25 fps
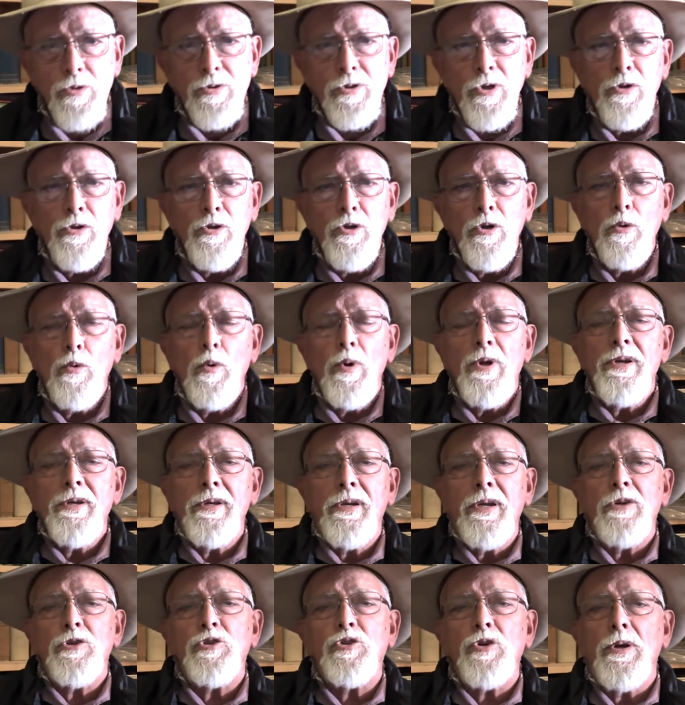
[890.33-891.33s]
a new
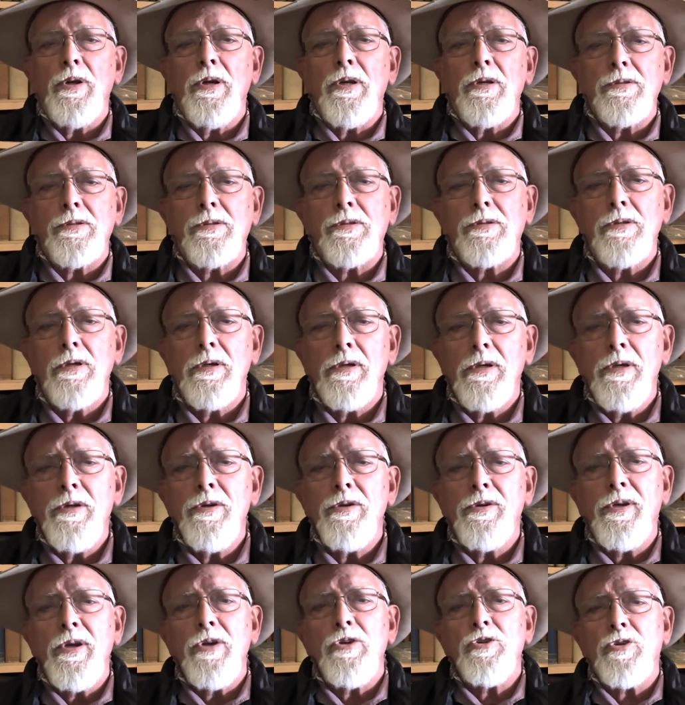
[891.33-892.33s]
indigenous
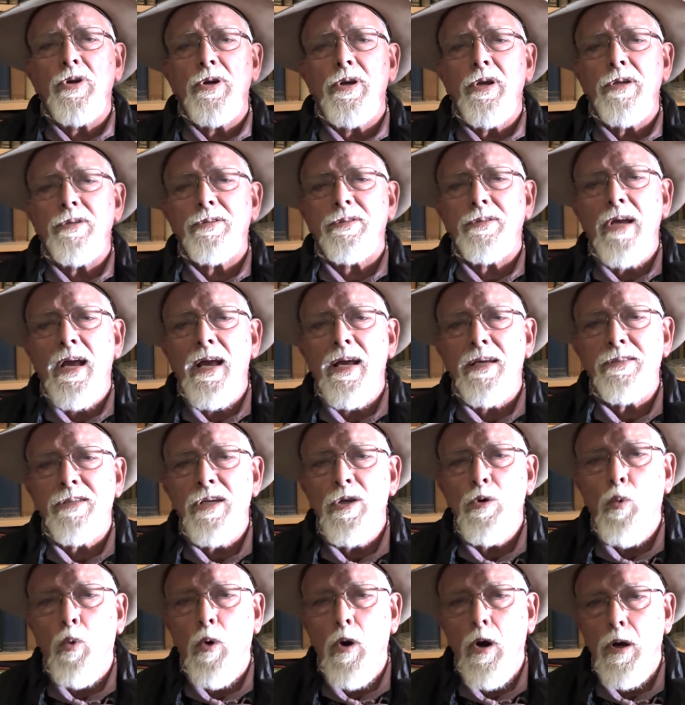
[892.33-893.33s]
as he
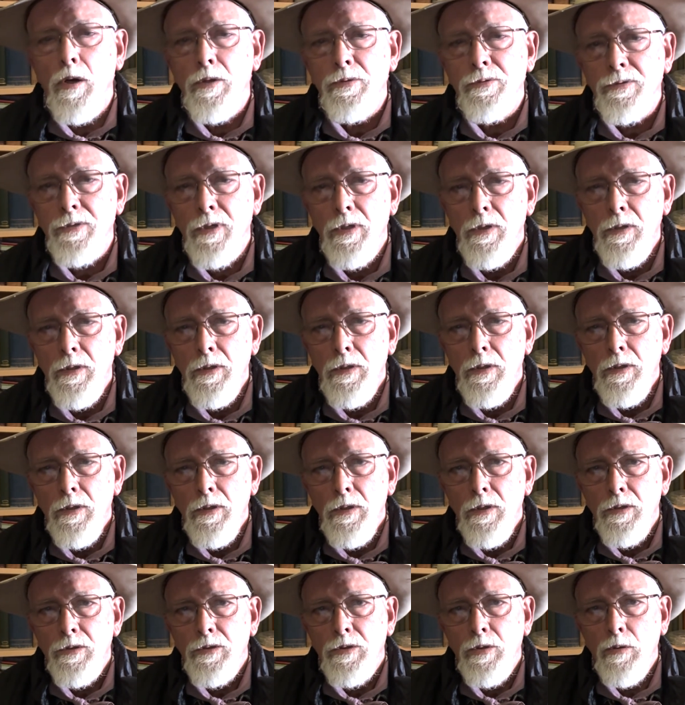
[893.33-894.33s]
was,
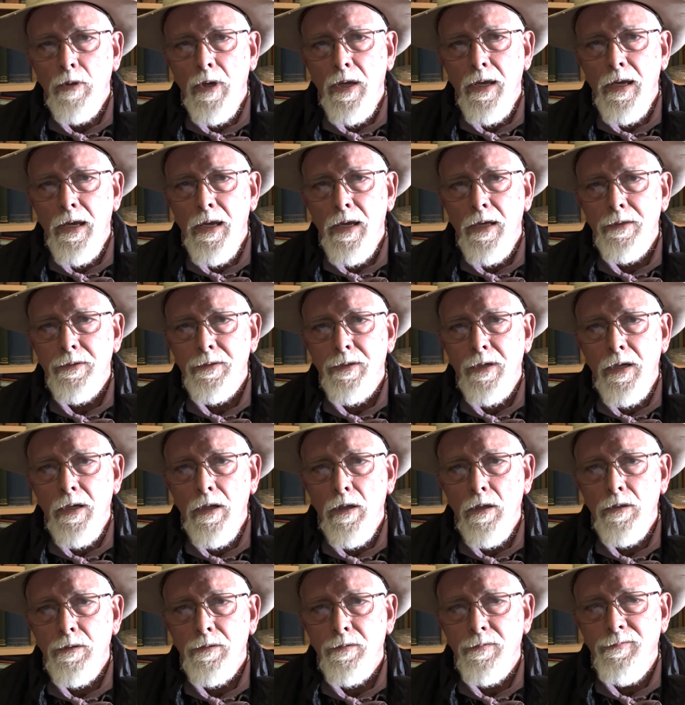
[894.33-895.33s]
to a
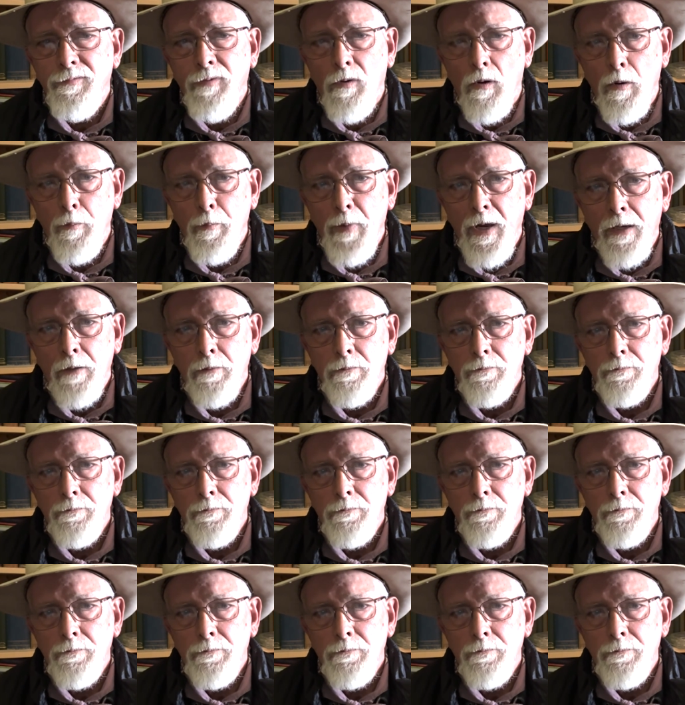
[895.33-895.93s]
handheld farming.